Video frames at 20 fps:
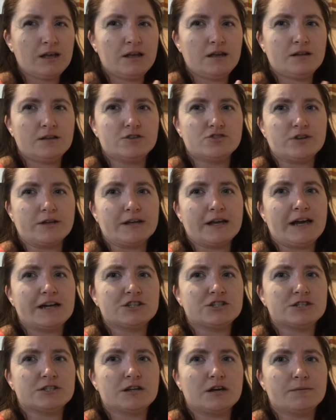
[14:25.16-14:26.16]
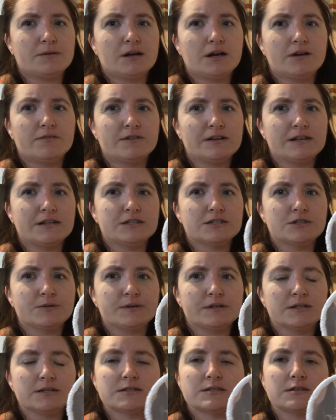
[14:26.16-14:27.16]
The dream catchers that I'm currently
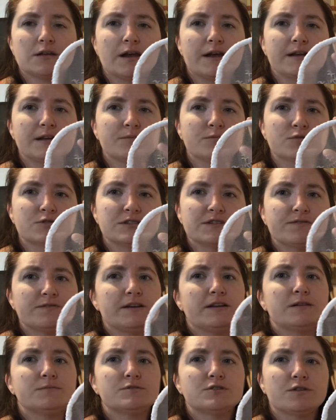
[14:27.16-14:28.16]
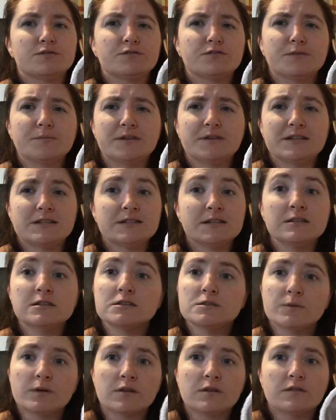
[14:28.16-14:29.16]
doing are slightly more developed on from this. This is
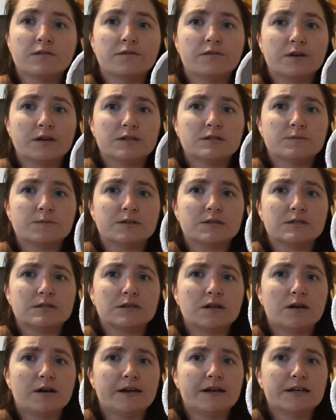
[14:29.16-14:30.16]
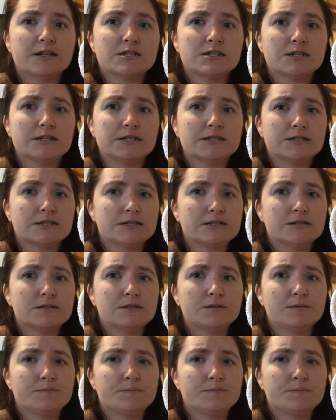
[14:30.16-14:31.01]
one of the first ones that I actually did.